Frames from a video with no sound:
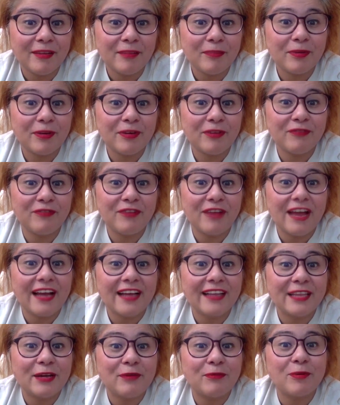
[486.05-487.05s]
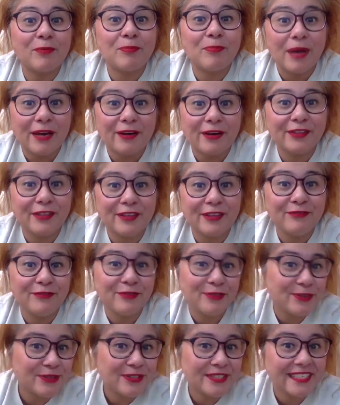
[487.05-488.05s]
but in fact, they were better than
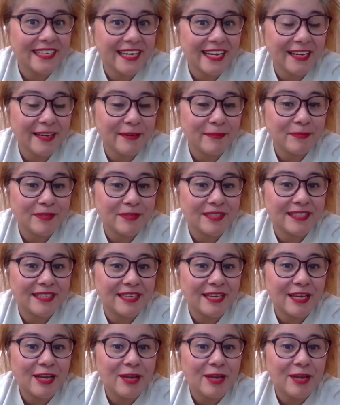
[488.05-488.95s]
food stamps